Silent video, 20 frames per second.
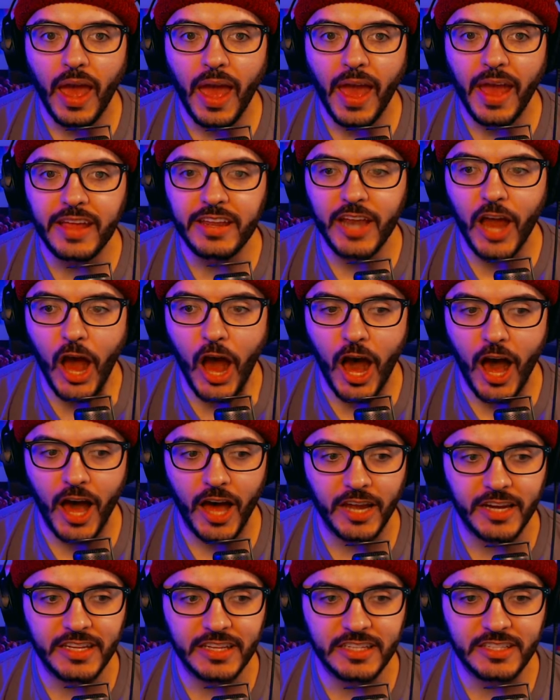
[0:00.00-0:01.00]
an
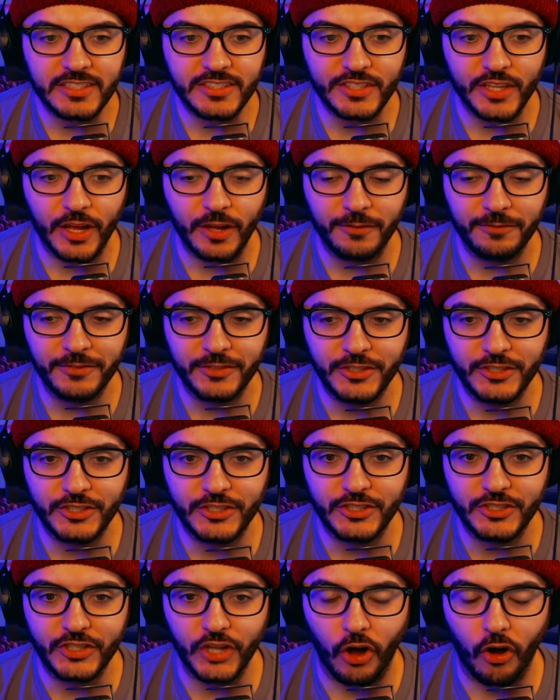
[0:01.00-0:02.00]
audience of
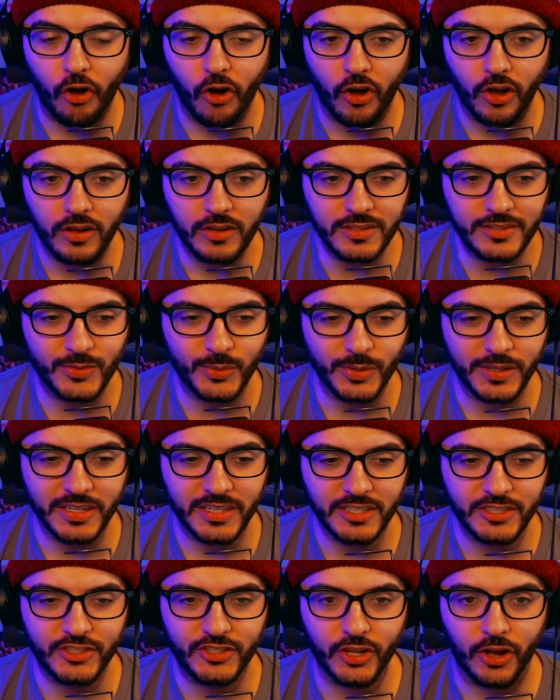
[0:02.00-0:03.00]
dogs? What kind
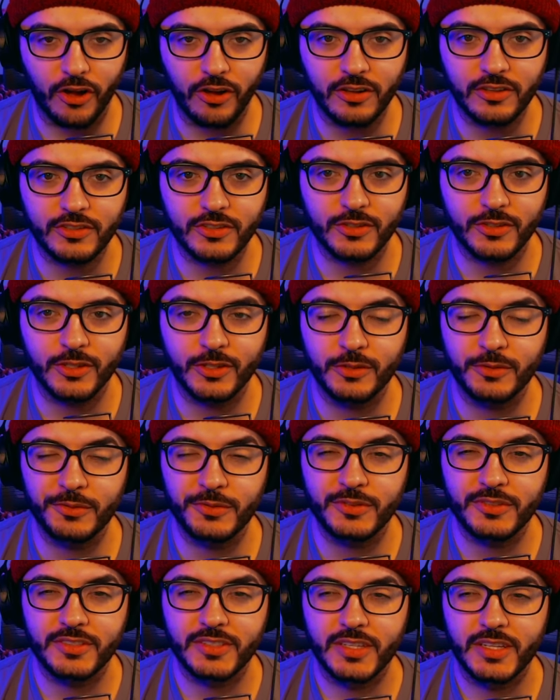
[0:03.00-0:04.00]
of dogs are
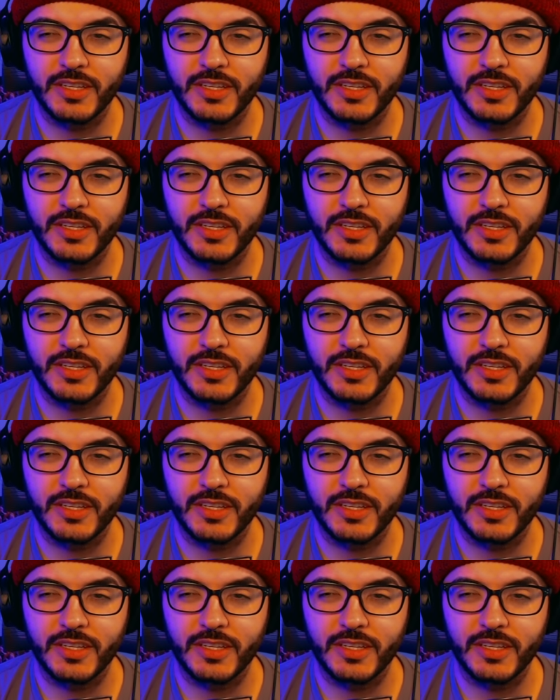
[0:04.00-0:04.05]
those?